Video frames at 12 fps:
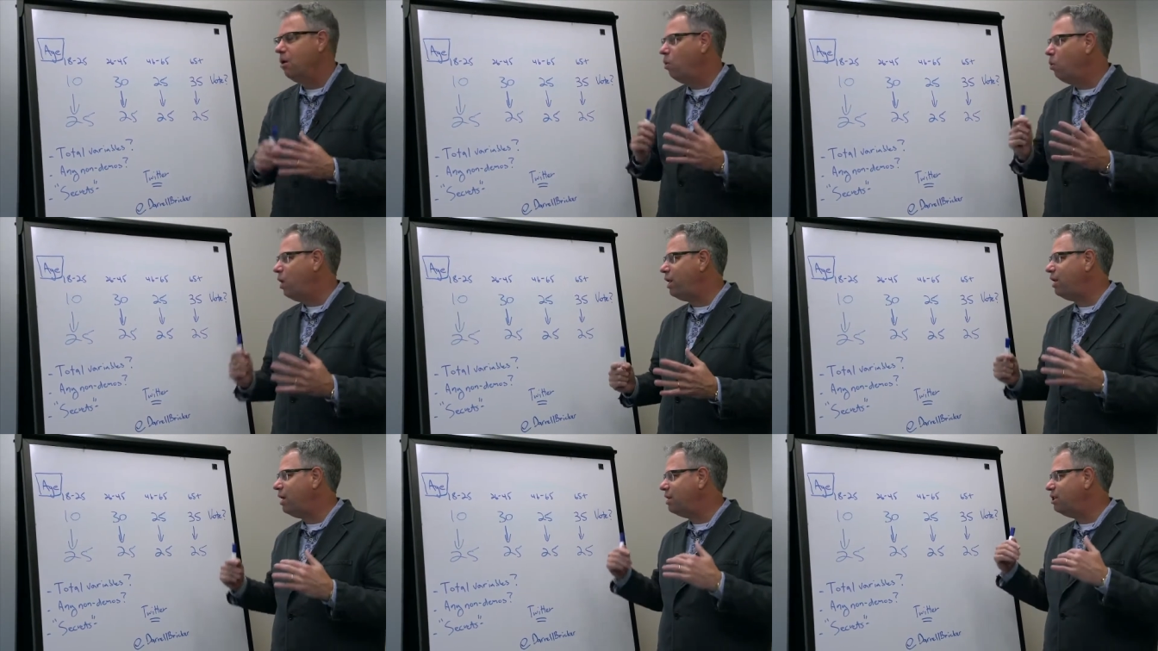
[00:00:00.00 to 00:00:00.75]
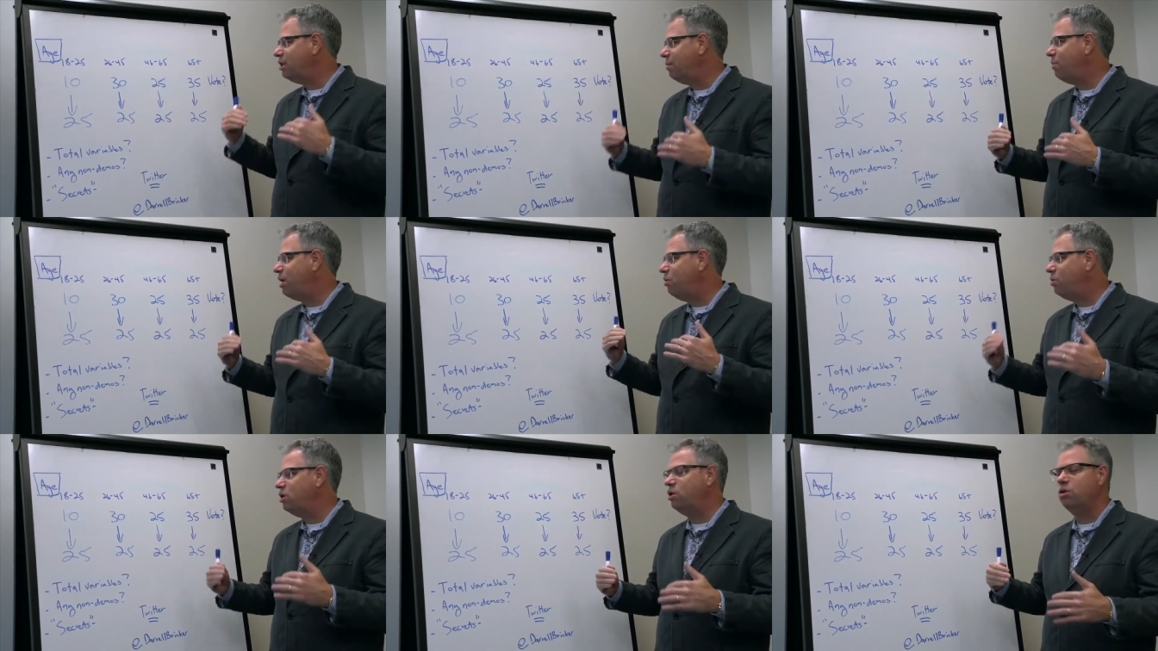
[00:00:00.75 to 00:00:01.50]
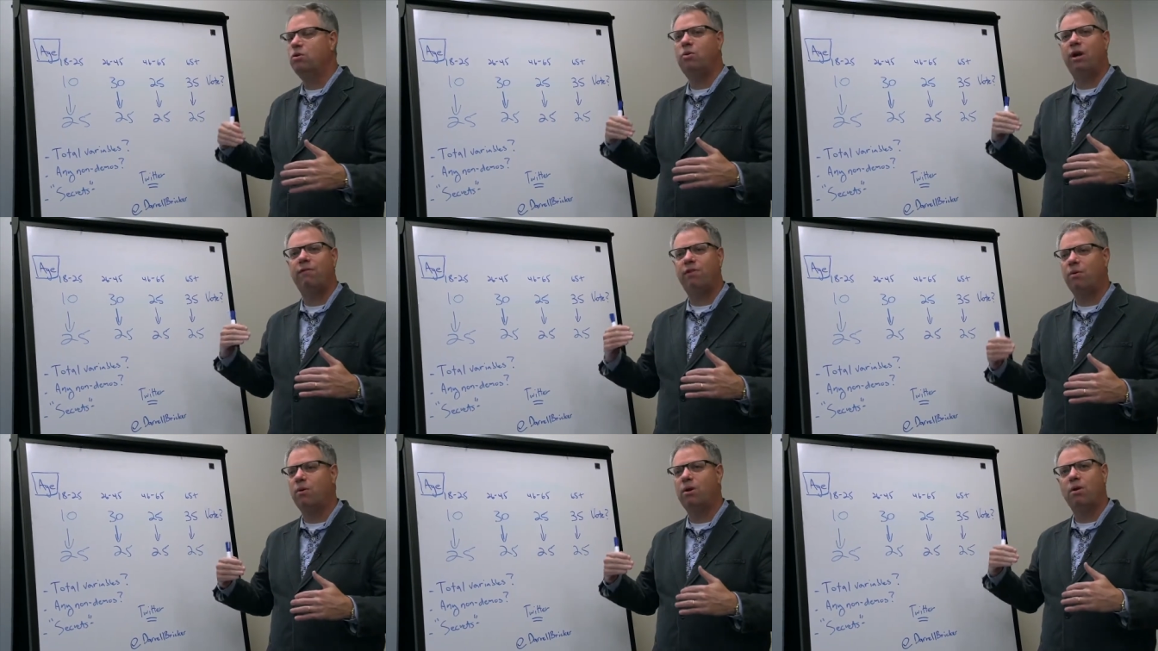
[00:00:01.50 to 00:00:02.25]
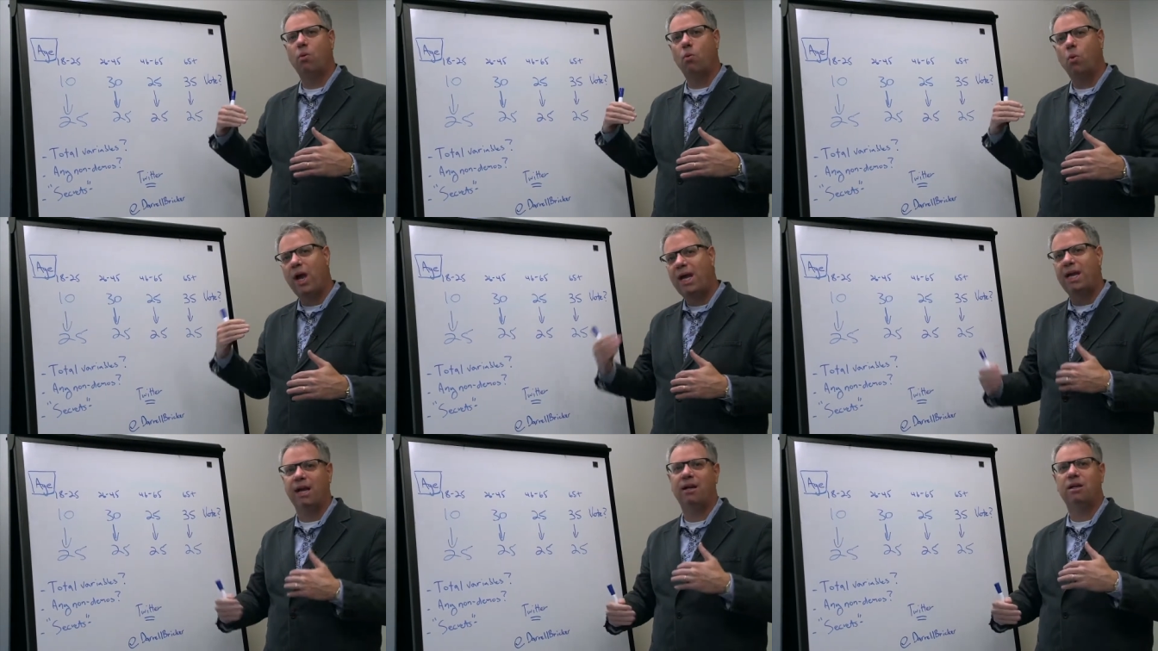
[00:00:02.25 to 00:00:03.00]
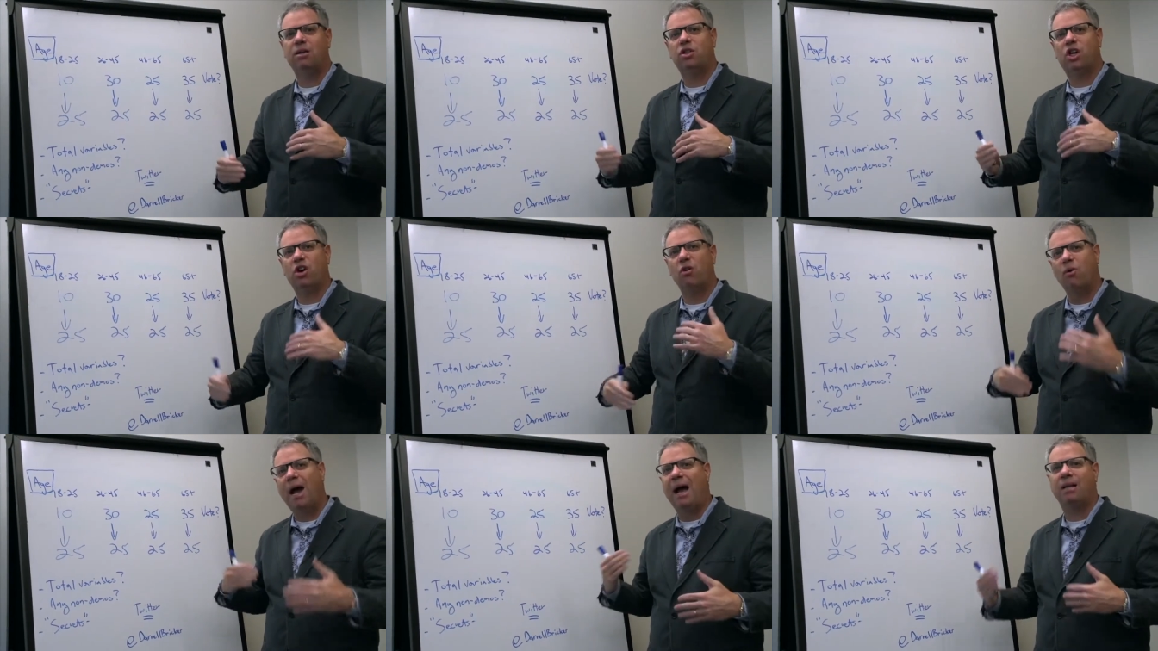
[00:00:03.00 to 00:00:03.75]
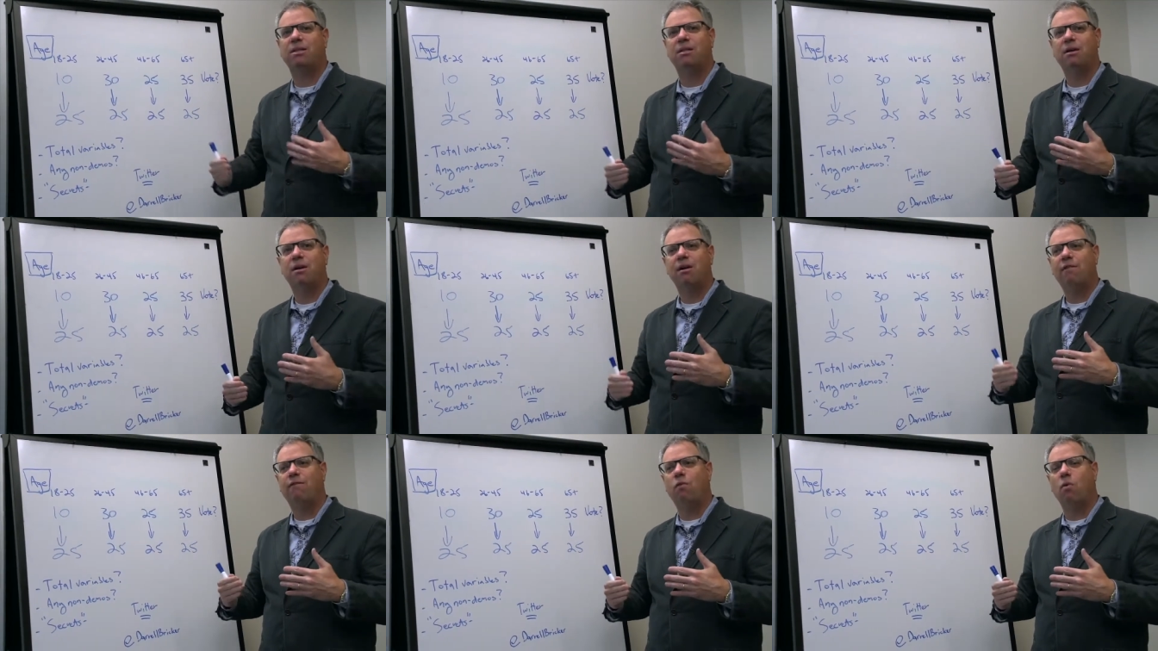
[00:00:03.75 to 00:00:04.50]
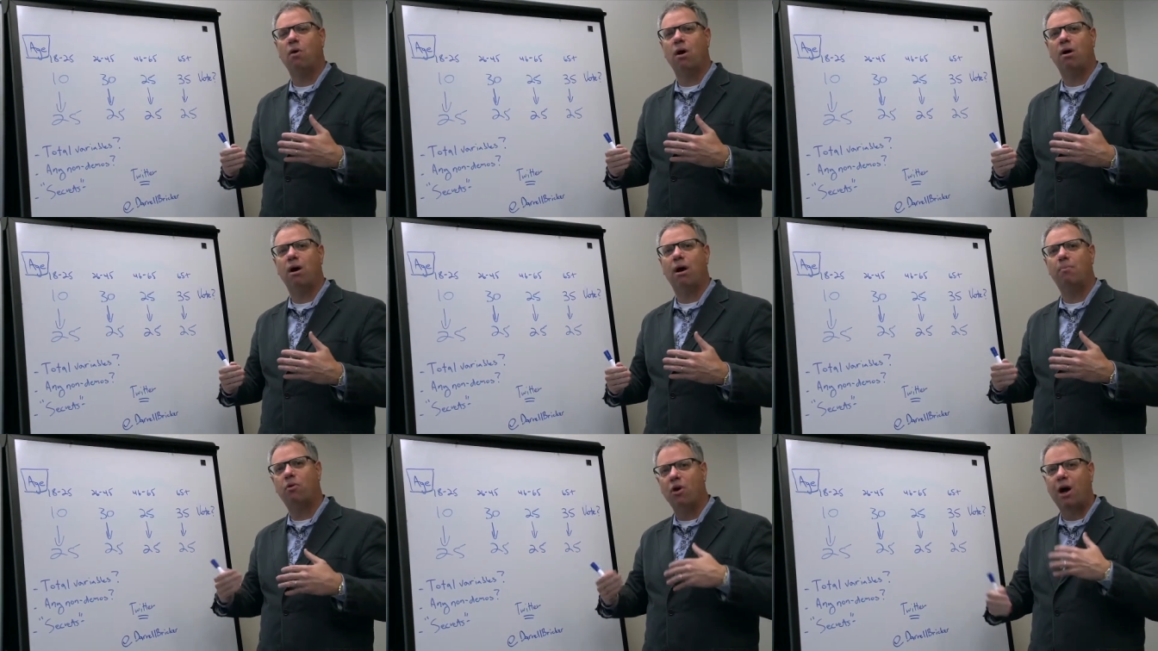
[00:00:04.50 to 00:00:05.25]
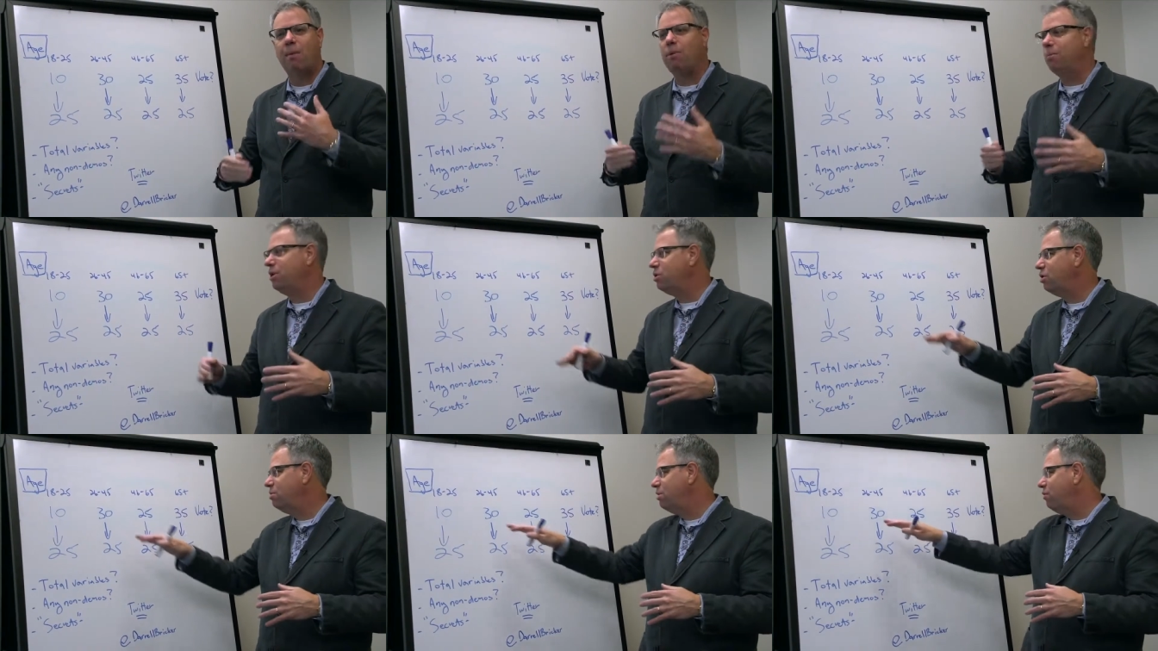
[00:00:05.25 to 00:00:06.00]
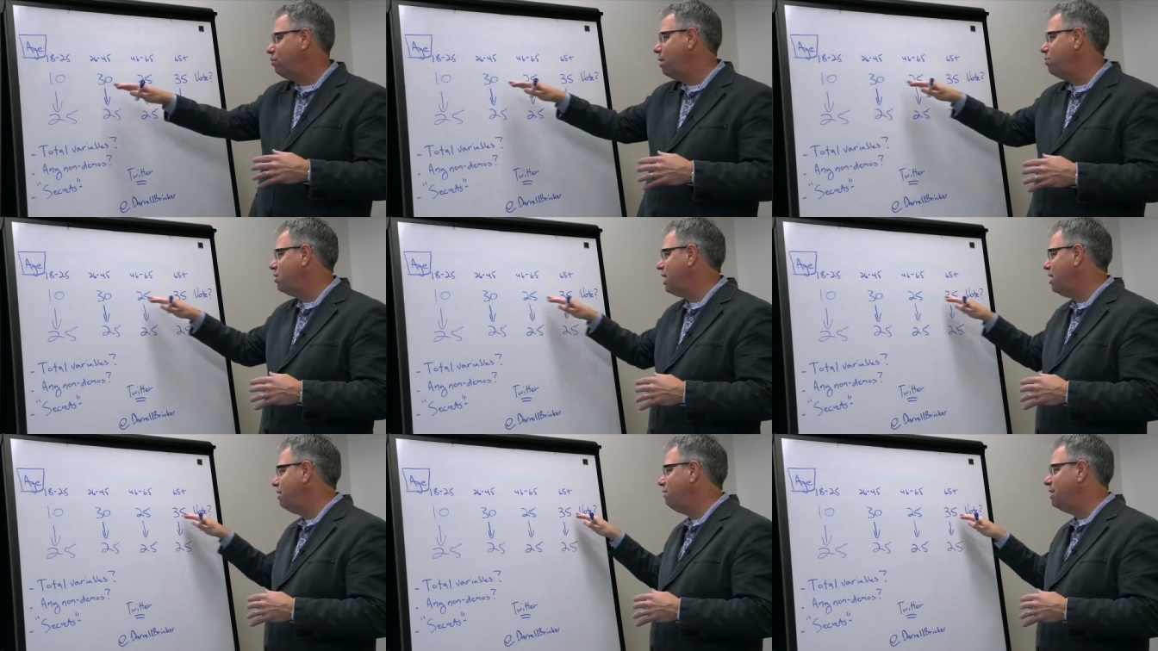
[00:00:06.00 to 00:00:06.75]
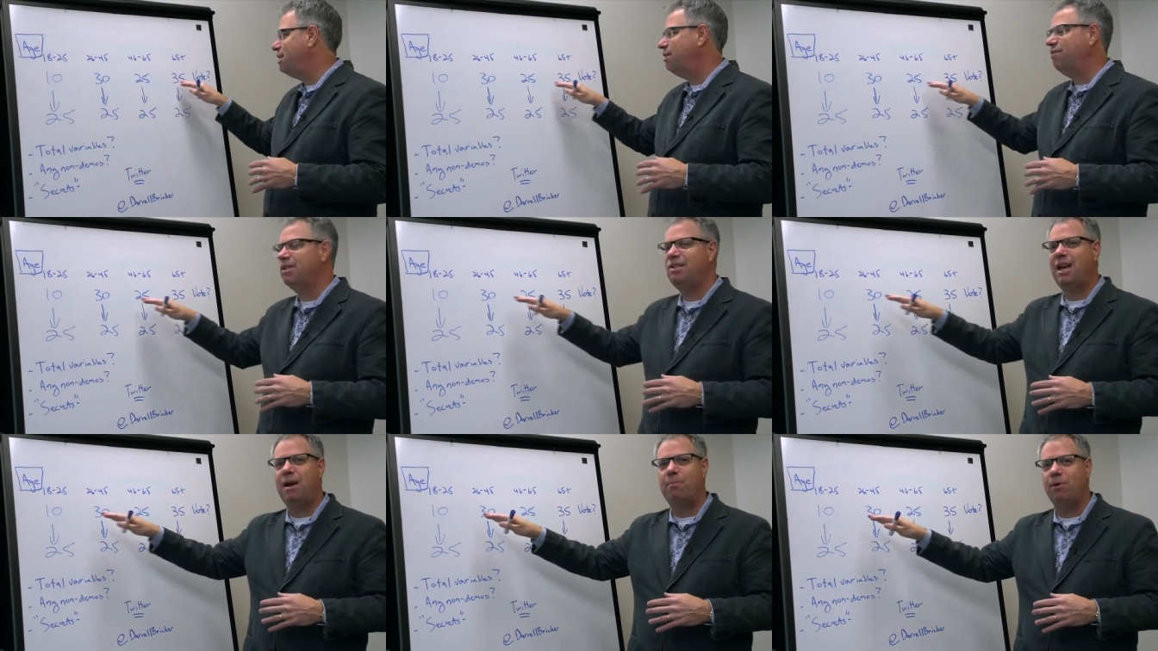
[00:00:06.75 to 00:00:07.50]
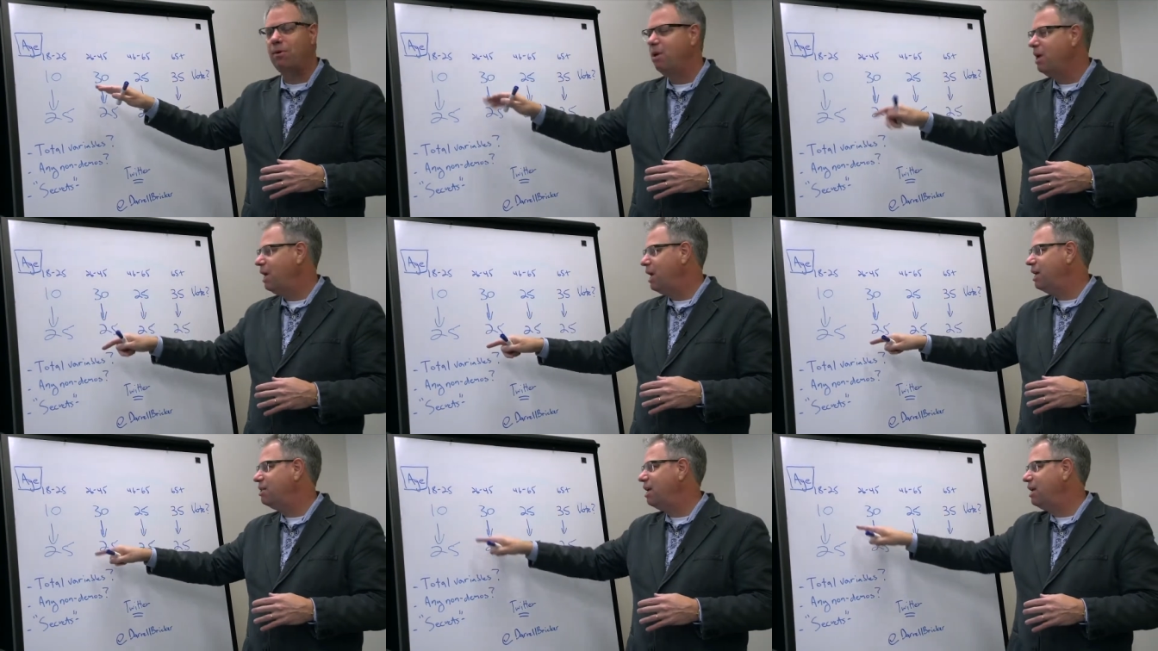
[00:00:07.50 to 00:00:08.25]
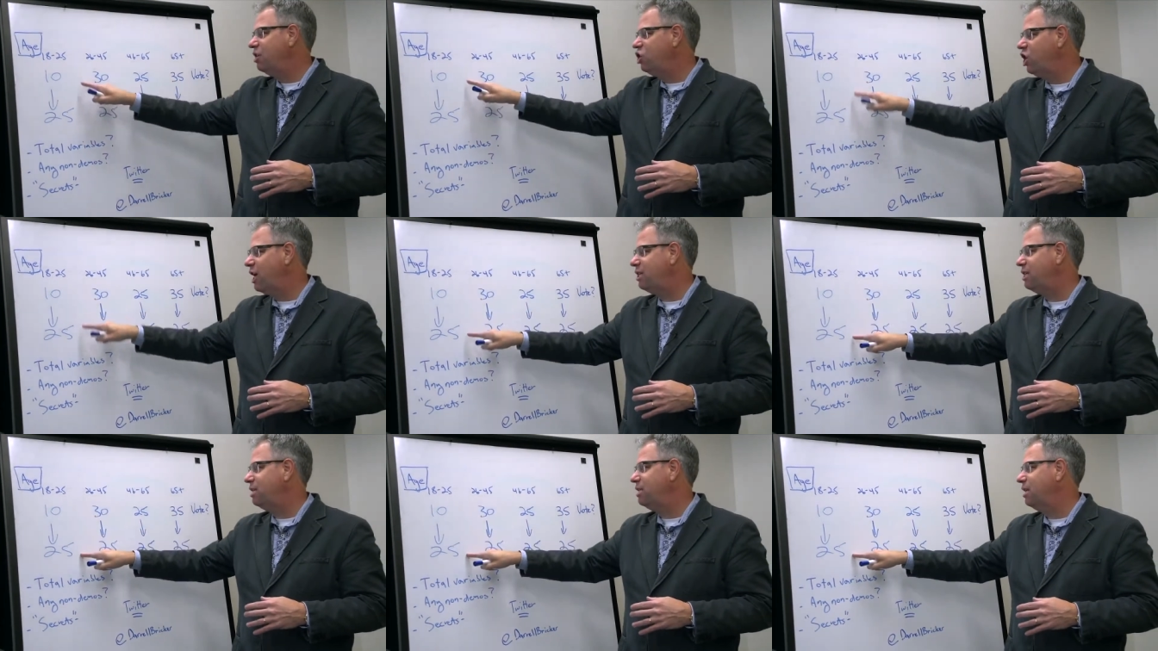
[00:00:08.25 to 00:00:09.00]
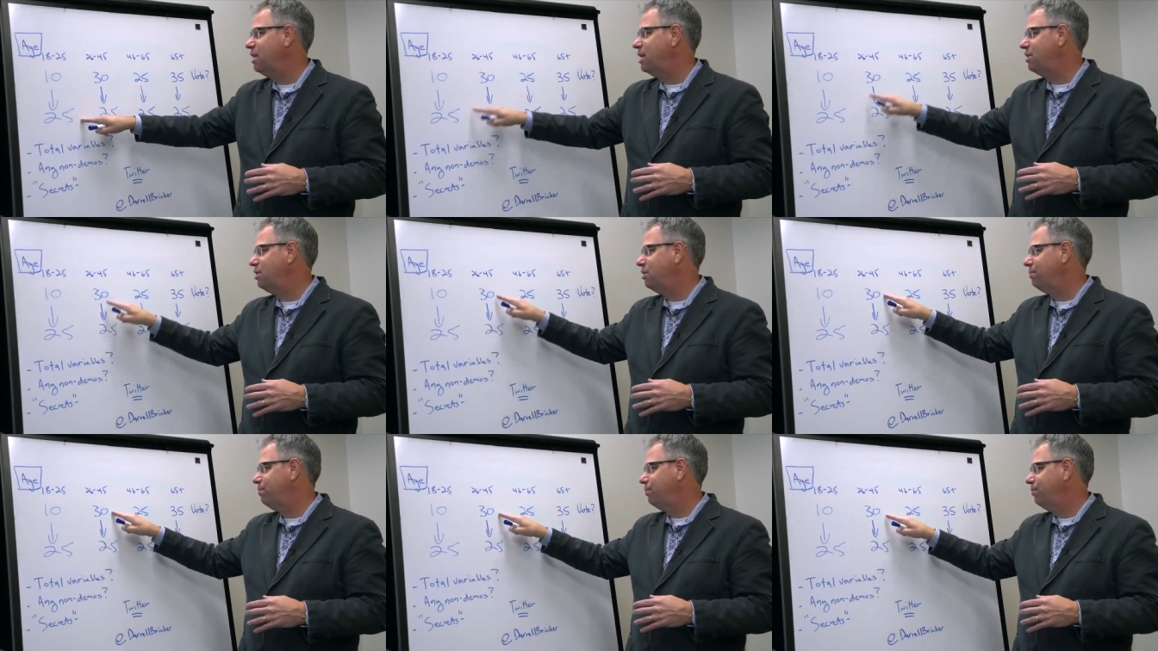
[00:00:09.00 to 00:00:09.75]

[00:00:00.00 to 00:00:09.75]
What somebody would do if they were weighting to correct for a problem in terms of the representativeness of the sample is they'd adjust it to this.